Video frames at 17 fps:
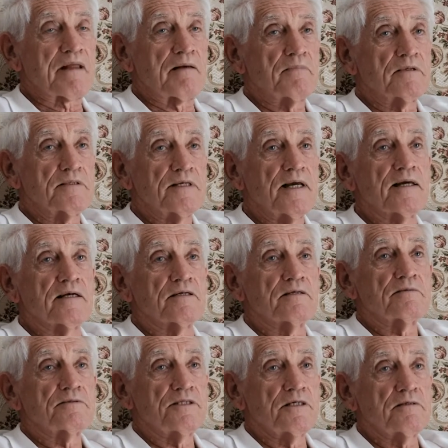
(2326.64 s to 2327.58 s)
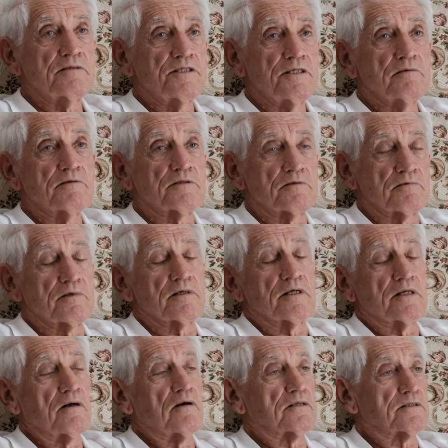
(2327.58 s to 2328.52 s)
But yeah, she was a
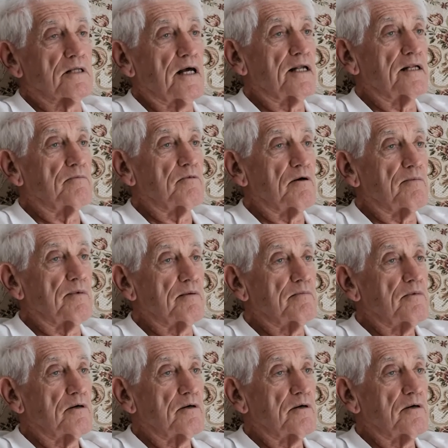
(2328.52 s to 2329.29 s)
really nice lady, my mum.